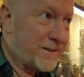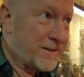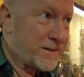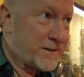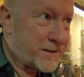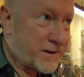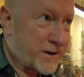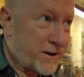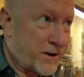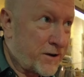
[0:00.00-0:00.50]

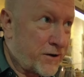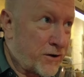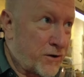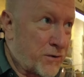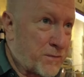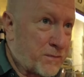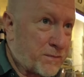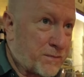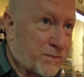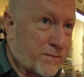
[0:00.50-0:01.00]

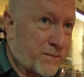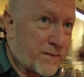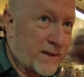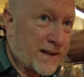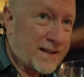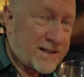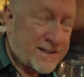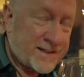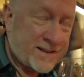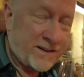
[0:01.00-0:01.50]
So
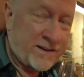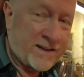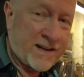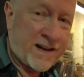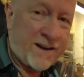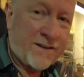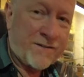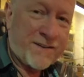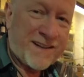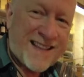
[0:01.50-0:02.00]
it's still
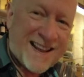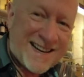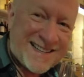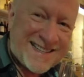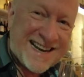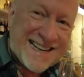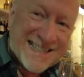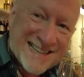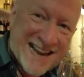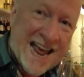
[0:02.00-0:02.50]
tentative. And then
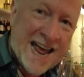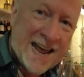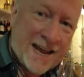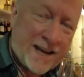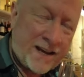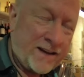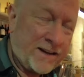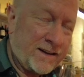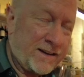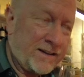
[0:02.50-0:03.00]

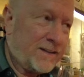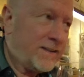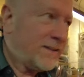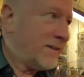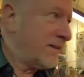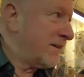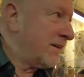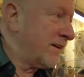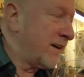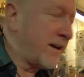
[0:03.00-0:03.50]
today,
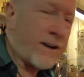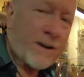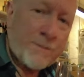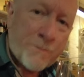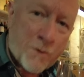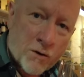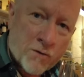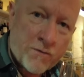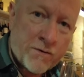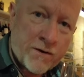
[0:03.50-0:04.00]

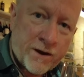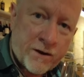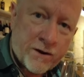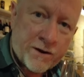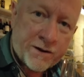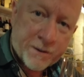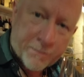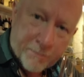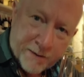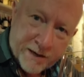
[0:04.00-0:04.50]
I'm over there
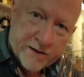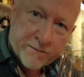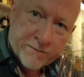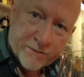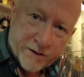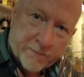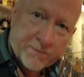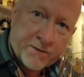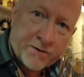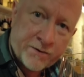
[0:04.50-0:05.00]
at the
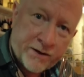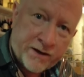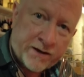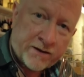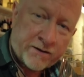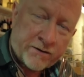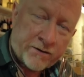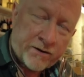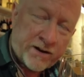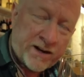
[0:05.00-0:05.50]
BMW
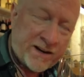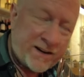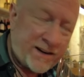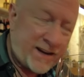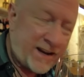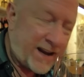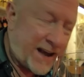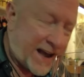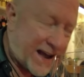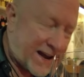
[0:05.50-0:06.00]
dealer, and
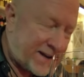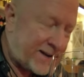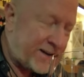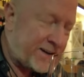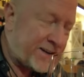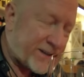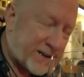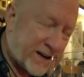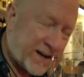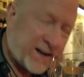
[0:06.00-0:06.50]
they
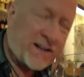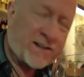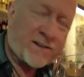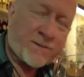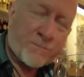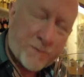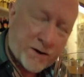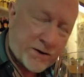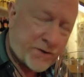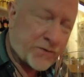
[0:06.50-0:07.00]
hadn't done
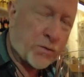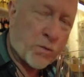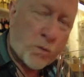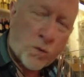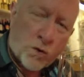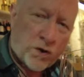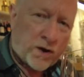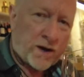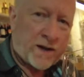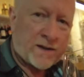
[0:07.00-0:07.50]
as much
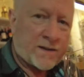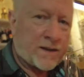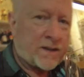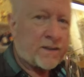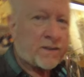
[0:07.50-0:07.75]
work as I